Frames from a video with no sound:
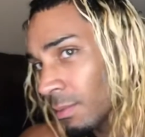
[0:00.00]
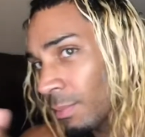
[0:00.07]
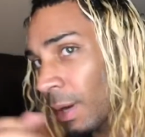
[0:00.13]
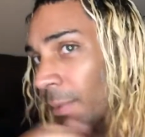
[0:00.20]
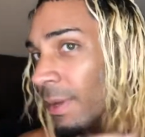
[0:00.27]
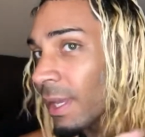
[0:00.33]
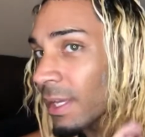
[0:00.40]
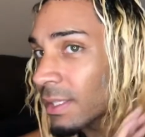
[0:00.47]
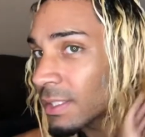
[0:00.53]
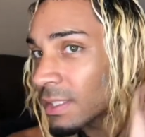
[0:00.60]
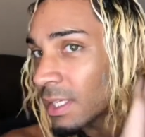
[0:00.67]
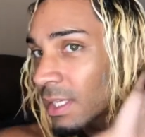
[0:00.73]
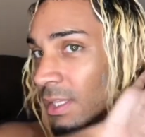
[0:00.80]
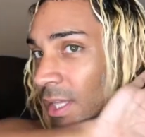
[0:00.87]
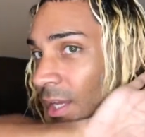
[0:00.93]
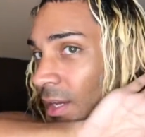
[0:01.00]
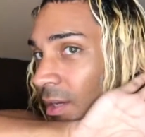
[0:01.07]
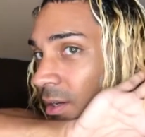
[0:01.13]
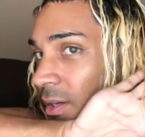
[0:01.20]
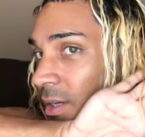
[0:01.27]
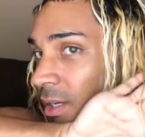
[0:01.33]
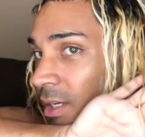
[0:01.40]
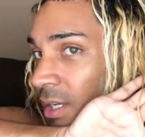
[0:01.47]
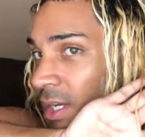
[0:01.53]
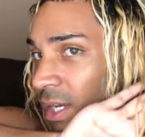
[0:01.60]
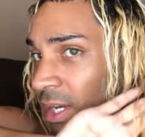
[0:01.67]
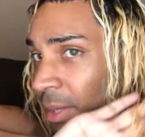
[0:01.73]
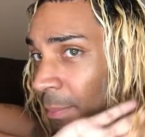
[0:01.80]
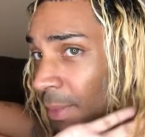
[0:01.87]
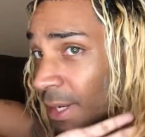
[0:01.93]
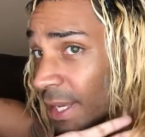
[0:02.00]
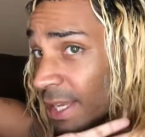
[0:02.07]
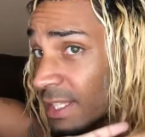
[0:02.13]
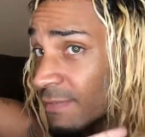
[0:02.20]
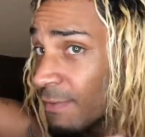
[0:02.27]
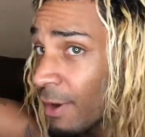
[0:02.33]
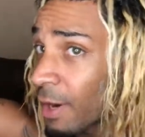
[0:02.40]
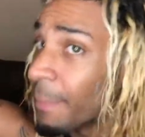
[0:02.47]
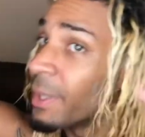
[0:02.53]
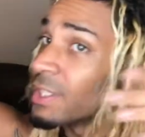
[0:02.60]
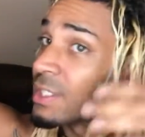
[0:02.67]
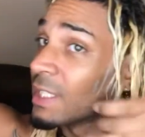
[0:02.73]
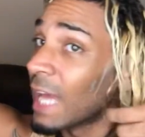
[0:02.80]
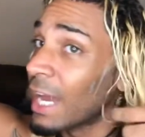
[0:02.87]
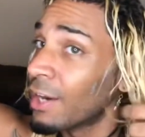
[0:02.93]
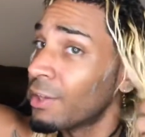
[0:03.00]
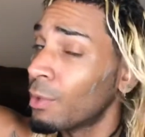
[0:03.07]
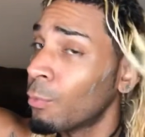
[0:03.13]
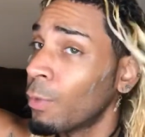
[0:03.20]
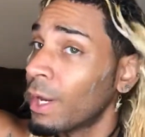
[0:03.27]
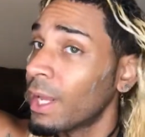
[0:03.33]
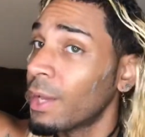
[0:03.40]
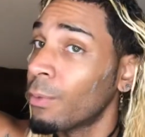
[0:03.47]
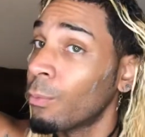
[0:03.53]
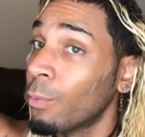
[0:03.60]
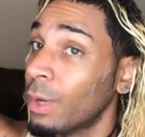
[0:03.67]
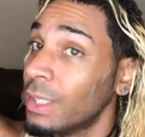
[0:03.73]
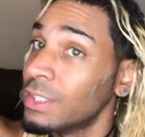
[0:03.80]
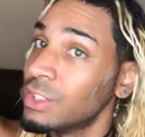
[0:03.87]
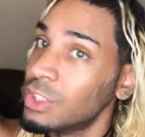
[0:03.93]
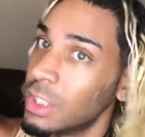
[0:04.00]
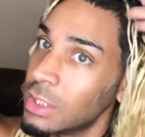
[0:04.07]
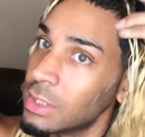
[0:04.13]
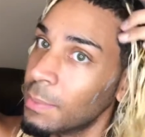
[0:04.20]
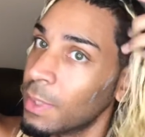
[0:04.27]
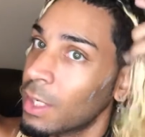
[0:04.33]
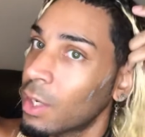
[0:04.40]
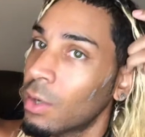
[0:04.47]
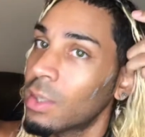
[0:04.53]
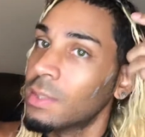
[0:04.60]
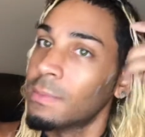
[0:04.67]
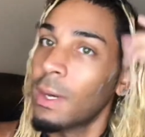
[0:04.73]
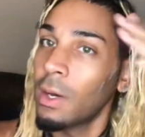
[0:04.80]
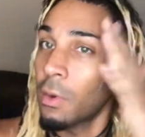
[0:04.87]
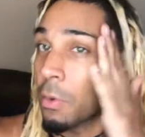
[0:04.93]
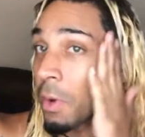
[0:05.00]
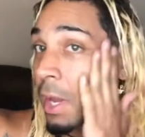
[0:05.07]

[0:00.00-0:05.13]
Probably can't see it that good, but it is very much lighter than what it was just a minute ago because my,